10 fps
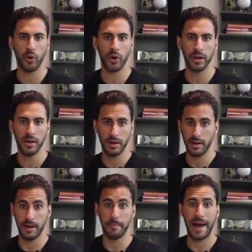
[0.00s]
growing
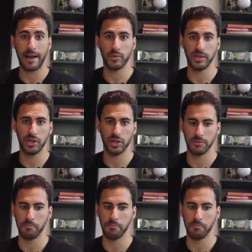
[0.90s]
uh, by acquisitions.